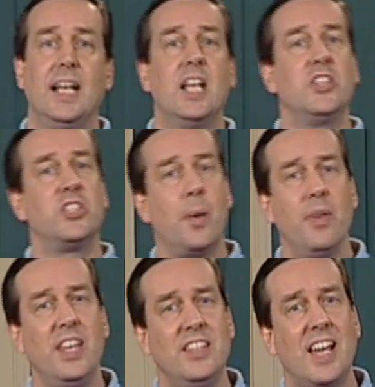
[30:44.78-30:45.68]
Some of
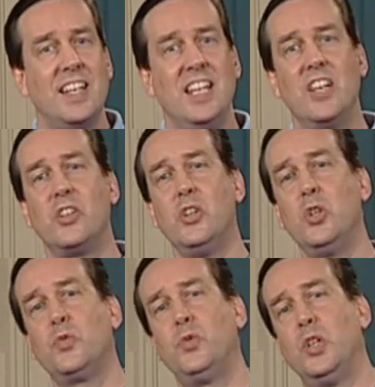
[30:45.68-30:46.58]
these ideas are
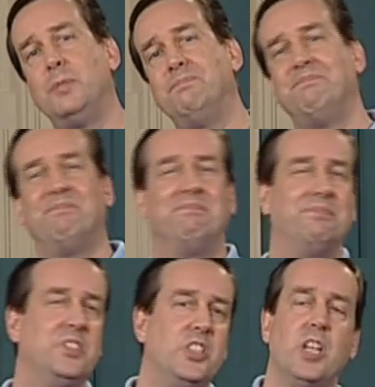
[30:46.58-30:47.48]
useful,
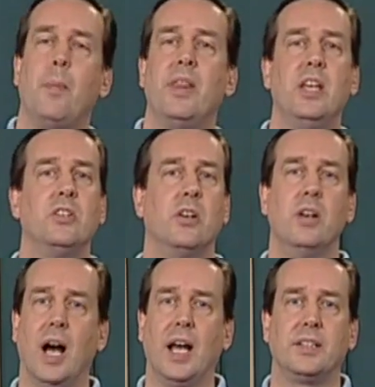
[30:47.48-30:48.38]
some of these are
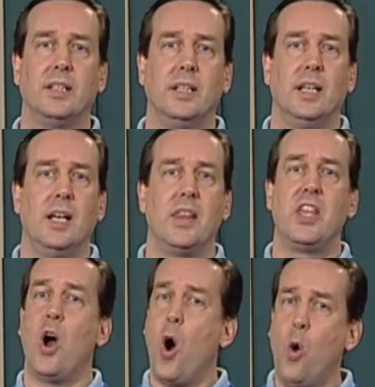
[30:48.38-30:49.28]
not. The
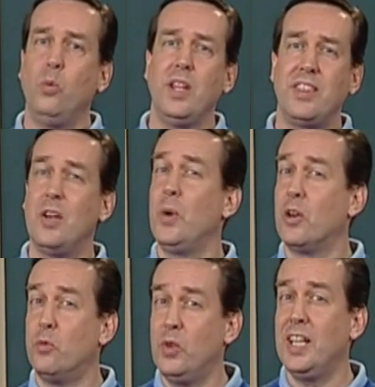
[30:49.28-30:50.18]
only thing we can
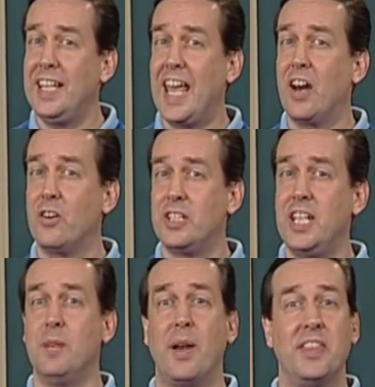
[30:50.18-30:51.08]
really guarantee
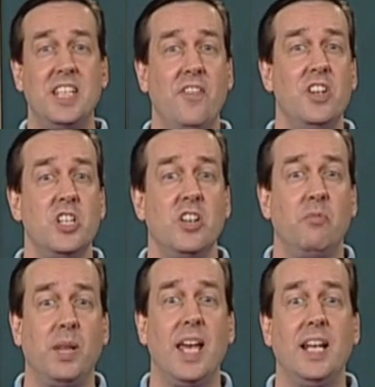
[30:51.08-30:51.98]
about the definition of
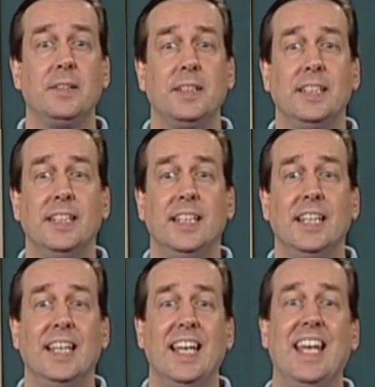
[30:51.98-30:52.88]
planet
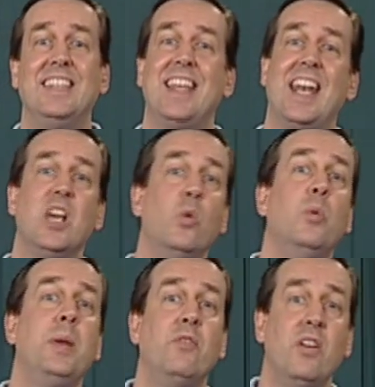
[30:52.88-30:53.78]
is that it will
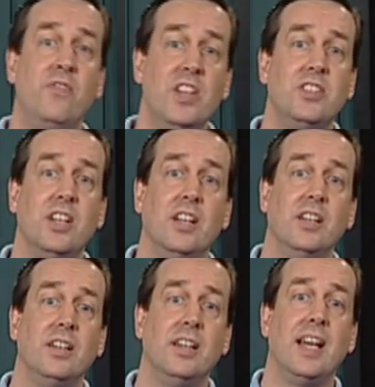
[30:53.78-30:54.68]
be revisited
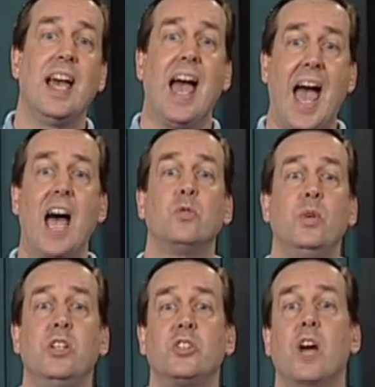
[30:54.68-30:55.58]
as we
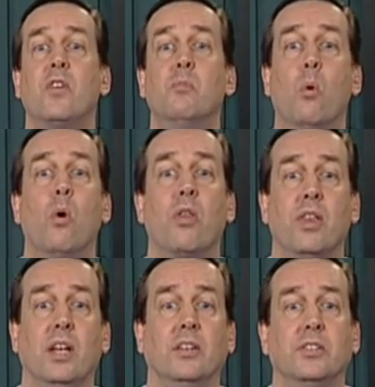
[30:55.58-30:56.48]
discover more
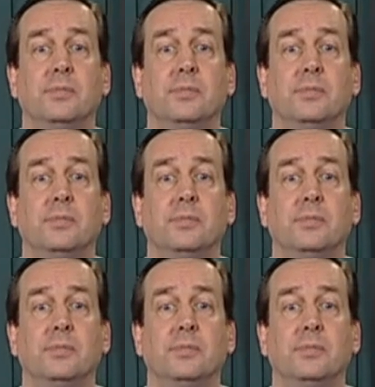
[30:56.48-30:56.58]
things.